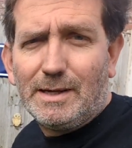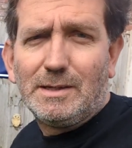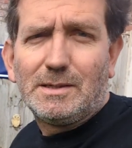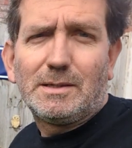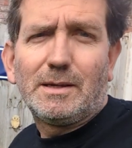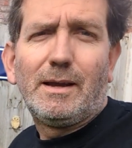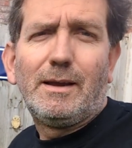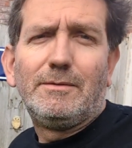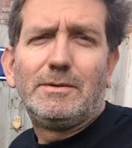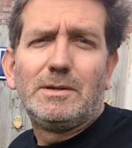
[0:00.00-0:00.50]
getting
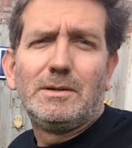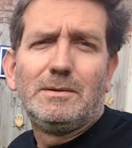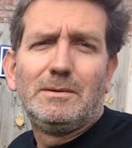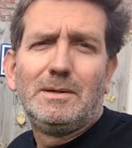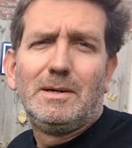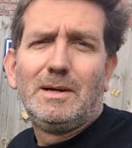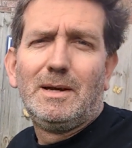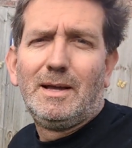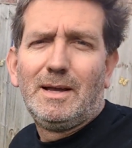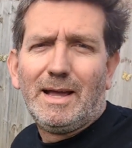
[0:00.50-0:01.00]
saved,
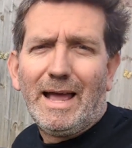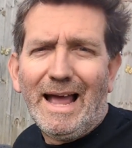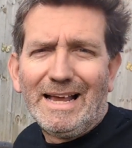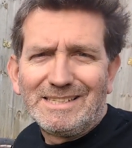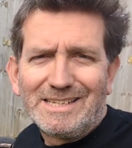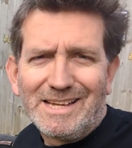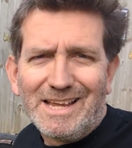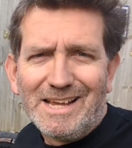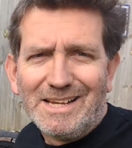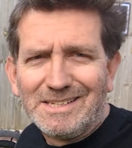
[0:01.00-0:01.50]

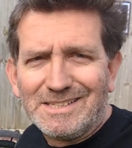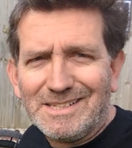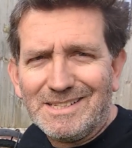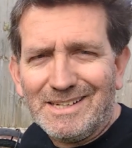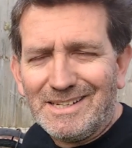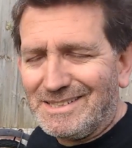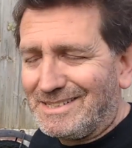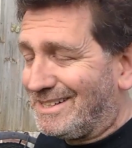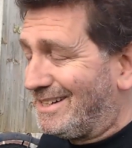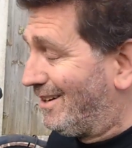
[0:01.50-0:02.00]
as it is
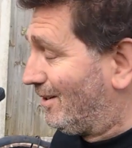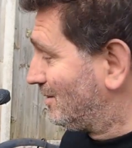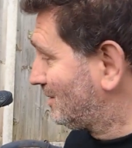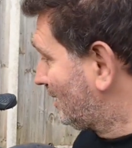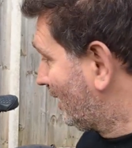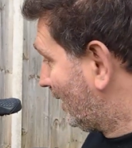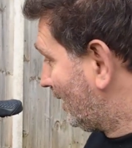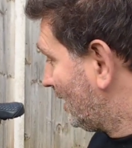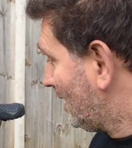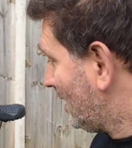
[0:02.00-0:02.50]
in its current
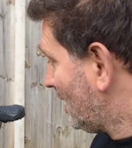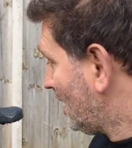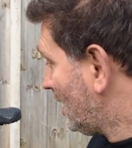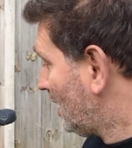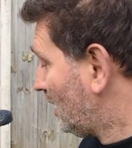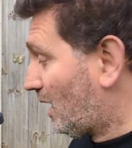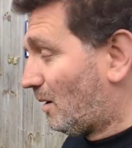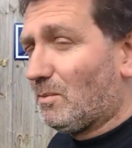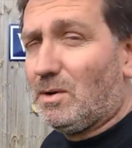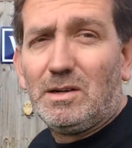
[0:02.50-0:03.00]
state.
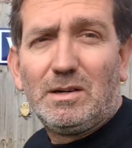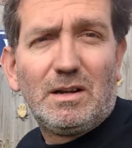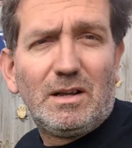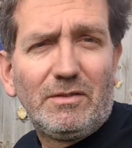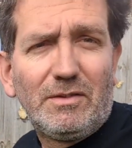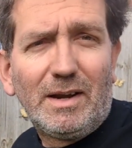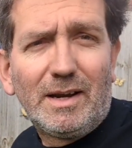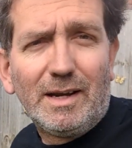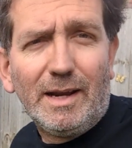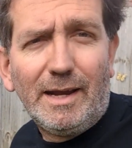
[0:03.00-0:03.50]
I might
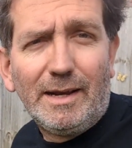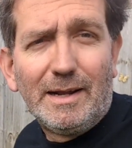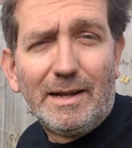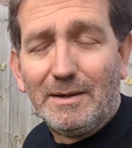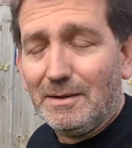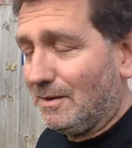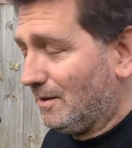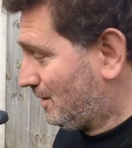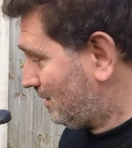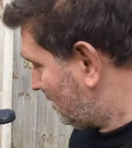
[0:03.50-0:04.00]
not even clean
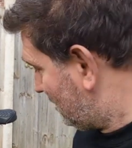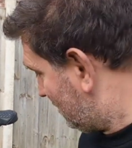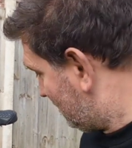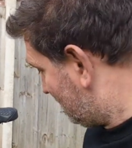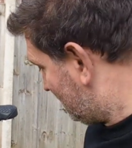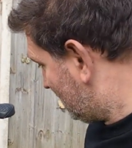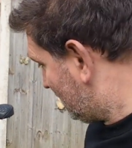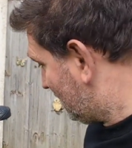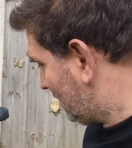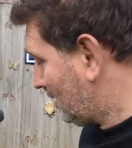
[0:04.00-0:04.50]
it.
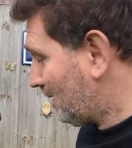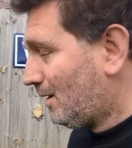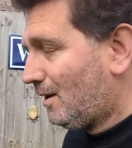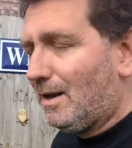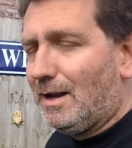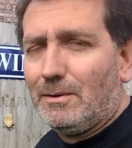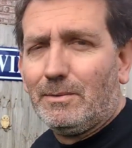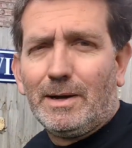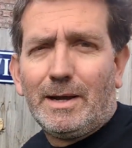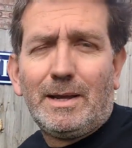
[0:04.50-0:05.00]

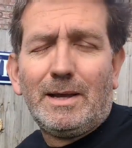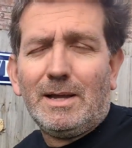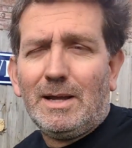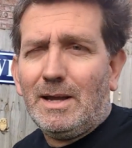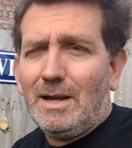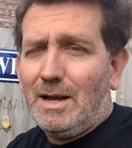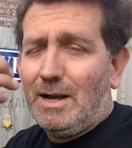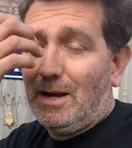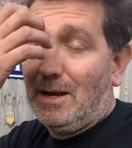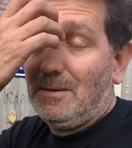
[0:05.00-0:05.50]
Anyway,
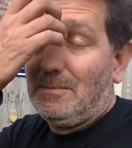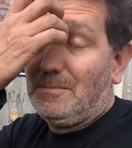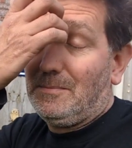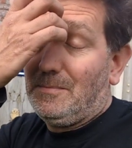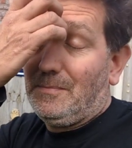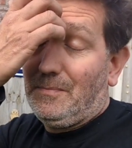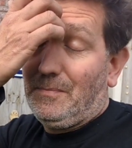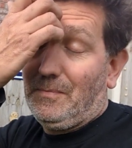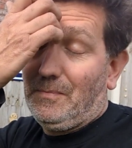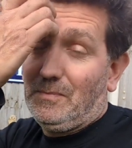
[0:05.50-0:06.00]

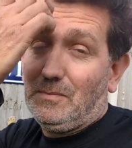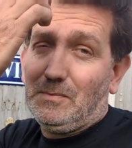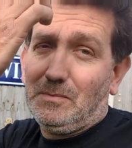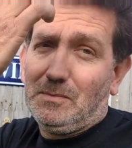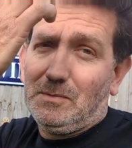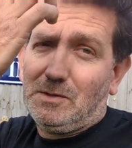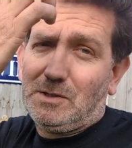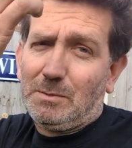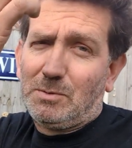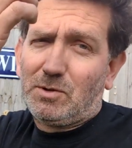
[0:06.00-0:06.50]

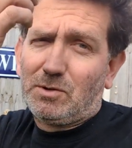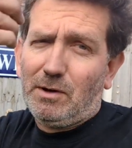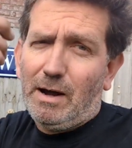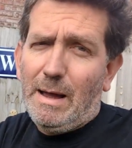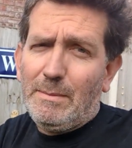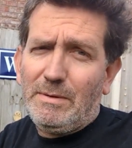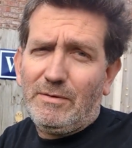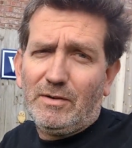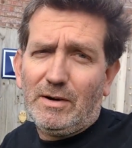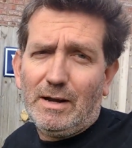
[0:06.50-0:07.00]

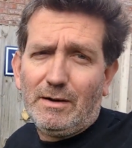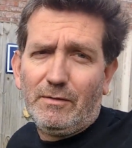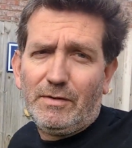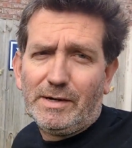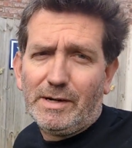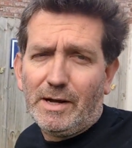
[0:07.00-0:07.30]
subscribe if you like the